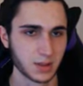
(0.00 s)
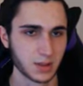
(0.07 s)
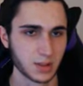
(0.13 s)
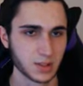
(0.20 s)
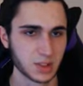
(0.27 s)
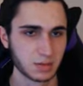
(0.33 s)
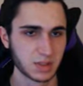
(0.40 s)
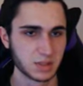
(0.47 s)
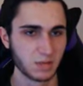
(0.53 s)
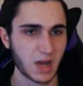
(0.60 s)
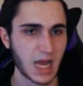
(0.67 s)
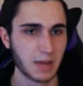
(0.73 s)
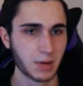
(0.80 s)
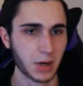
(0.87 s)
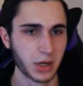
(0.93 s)
So the reason
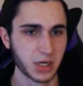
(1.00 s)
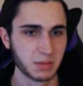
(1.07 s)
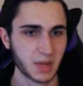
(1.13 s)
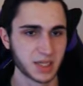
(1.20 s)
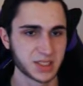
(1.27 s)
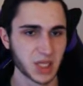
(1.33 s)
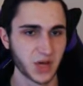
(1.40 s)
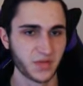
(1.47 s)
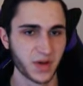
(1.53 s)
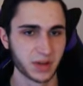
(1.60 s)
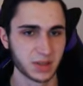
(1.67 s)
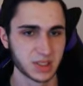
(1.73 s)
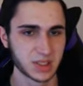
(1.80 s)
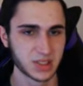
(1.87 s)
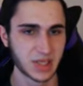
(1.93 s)
why I'm hurting myself on
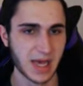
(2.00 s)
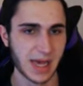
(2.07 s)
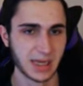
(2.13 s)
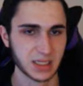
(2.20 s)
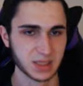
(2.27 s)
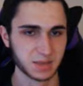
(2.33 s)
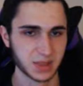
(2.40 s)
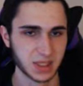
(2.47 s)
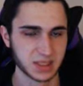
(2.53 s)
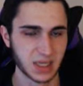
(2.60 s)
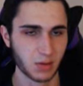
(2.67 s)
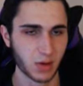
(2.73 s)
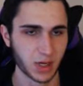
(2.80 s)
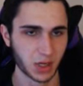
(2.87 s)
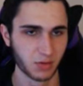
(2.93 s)
this slide is because I
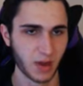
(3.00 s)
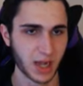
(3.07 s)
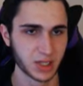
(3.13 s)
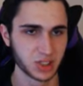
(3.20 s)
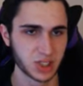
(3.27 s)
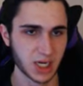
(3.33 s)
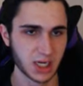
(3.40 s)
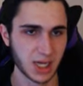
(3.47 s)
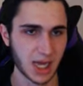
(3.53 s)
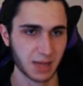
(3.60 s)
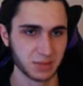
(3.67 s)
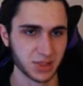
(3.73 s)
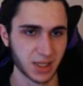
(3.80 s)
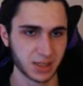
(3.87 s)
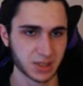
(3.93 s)
want to grind shiny
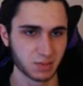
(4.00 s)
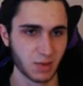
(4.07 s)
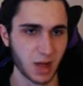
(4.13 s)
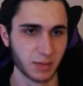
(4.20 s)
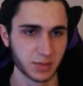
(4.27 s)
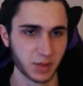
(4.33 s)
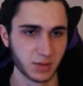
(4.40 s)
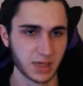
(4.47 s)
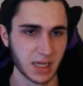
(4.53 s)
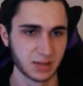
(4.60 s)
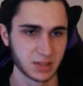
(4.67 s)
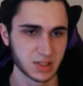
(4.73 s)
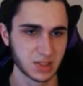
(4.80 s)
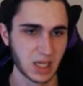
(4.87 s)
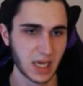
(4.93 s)
objects while I'm going down the
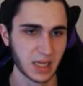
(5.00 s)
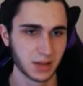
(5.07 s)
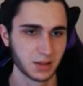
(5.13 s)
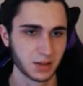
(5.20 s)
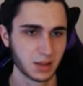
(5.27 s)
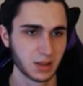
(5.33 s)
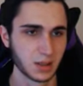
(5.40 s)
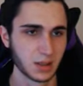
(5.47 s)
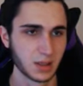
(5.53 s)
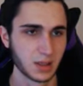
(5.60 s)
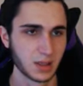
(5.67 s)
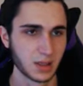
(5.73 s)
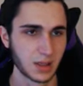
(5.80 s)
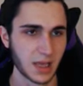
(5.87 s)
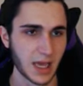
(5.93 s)
slide.
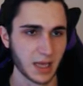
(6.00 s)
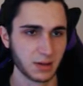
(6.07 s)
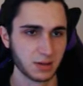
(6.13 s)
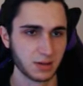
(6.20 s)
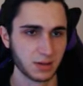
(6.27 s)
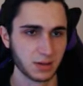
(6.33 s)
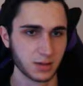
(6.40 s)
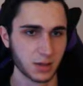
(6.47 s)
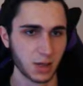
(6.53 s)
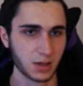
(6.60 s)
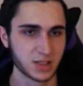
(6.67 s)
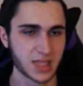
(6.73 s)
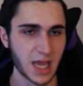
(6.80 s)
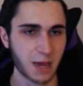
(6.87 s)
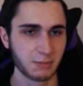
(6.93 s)
And
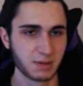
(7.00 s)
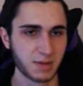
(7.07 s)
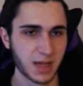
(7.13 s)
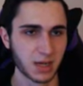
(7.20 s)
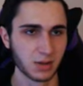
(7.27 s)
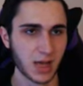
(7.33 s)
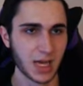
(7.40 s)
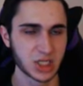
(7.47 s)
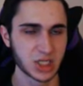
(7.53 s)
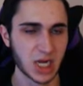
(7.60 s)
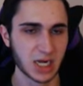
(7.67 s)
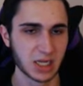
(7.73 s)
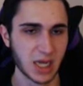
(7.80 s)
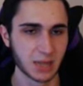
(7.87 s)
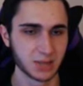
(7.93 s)
notice how we paid a lot of
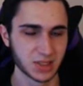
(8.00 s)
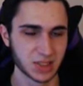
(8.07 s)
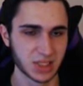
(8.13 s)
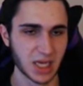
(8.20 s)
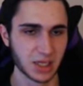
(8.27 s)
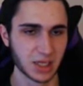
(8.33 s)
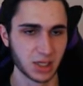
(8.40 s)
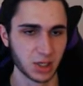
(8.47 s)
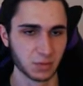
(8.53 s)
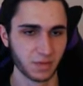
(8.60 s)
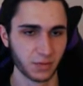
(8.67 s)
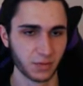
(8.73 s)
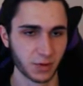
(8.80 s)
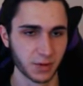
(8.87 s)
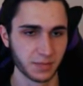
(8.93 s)
shiny objects to get in here
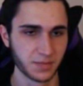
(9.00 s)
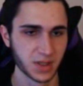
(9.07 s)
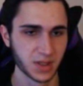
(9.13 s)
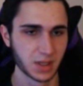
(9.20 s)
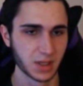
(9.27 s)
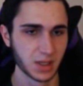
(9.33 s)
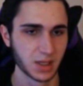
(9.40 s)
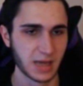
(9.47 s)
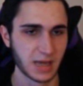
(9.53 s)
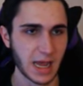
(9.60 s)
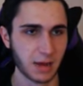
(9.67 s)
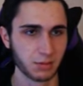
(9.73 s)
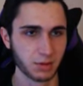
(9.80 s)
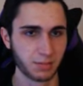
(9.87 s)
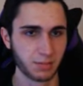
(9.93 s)
before.
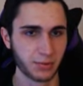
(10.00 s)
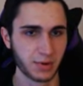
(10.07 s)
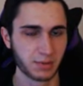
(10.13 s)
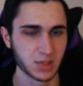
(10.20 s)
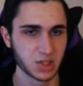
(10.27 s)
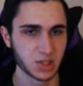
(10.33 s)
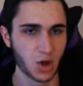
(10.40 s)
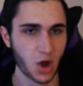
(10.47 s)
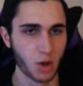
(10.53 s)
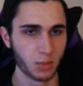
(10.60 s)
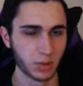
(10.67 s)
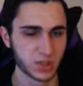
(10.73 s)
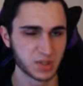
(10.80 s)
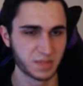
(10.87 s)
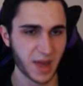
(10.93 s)
Now we're pretty much
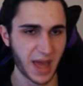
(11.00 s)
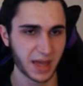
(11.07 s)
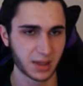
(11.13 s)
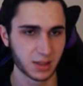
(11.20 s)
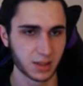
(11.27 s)
almost back